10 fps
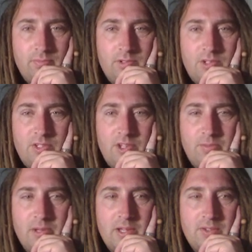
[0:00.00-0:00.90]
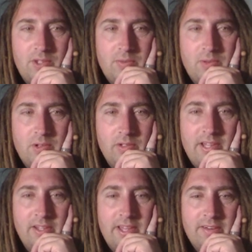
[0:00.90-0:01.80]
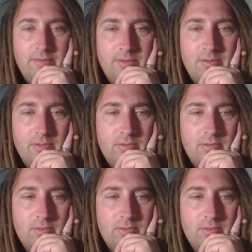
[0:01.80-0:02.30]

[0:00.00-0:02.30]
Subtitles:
Safe power, safe move. A lot of